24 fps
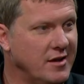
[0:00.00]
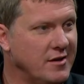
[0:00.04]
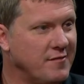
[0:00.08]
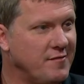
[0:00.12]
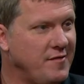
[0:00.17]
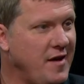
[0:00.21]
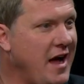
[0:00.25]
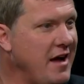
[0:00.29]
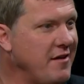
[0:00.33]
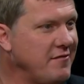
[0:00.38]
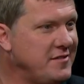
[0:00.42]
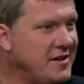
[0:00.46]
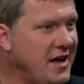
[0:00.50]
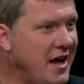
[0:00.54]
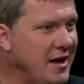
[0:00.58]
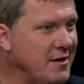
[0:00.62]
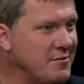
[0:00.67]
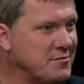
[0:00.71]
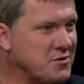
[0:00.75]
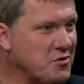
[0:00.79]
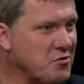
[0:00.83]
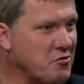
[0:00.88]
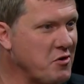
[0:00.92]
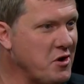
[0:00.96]
five
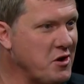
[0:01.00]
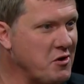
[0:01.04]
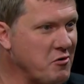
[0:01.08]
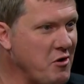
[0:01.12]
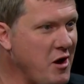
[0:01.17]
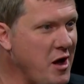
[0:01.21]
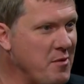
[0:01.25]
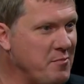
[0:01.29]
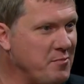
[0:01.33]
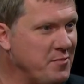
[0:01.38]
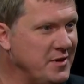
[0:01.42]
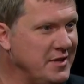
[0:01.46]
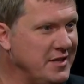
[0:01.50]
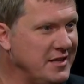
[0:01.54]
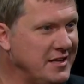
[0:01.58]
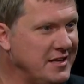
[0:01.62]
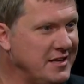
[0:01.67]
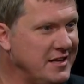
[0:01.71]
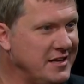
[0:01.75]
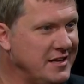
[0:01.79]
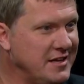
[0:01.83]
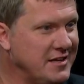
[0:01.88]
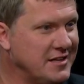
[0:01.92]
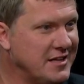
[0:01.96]
times a runner up in
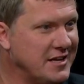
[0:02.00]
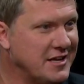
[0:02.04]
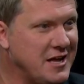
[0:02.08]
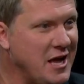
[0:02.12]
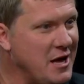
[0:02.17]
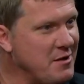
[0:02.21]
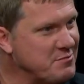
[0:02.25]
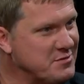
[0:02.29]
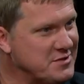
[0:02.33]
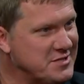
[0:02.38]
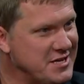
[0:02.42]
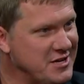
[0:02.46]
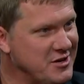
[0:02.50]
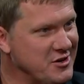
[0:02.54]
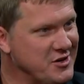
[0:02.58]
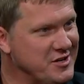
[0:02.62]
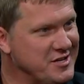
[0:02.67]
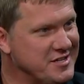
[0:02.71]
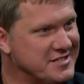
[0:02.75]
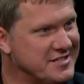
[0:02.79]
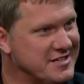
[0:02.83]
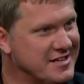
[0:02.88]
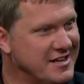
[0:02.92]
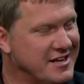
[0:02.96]
the, the Cup
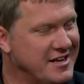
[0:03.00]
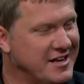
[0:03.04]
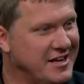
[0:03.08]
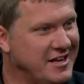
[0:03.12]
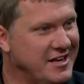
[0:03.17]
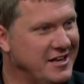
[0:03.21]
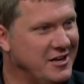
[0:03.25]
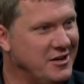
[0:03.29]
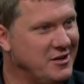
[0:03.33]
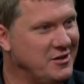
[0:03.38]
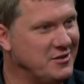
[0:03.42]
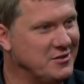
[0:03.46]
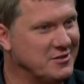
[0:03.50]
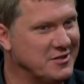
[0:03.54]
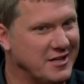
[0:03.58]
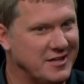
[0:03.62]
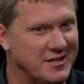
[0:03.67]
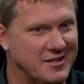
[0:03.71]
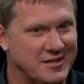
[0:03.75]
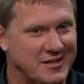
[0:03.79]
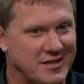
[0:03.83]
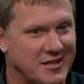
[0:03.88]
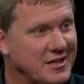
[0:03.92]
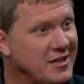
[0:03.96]
Series, you know,
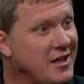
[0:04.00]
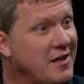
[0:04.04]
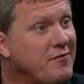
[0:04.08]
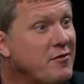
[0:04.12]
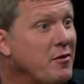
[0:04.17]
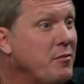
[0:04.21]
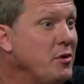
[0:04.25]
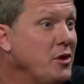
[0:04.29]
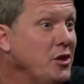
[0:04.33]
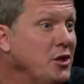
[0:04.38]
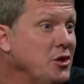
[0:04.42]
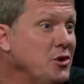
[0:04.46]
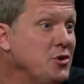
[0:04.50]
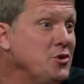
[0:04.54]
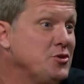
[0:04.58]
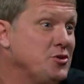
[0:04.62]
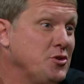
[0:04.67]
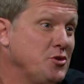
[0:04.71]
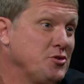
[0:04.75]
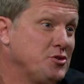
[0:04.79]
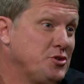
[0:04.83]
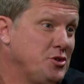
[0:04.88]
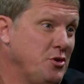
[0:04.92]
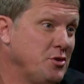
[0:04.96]
the, the lovable
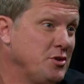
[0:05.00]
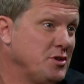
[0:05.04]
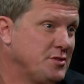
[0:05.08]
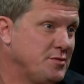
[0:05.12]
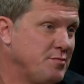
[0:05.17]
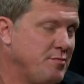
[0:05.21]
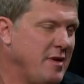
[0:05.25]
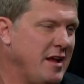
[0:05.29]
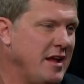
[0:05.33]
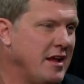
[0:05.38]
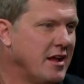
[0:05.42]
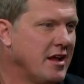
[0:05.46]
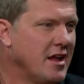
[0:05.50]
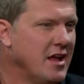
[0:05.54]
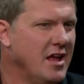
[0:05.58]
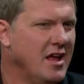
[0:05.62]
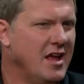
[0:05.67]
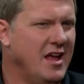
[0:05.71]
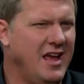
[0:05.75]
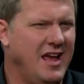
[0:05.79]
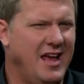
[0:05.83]
loser, so to right, speak. Right.